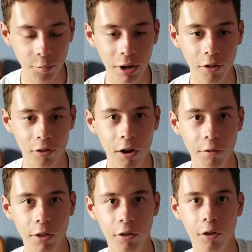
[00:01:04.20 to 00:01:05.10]
way to
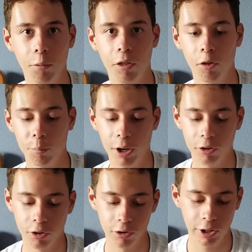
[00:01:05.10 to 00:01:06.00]
solve this is with a
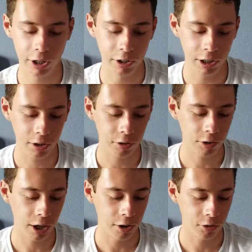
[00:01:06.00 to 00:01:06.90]
special technique to
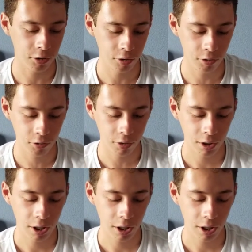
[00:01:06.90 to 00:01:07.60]
tie your shoes.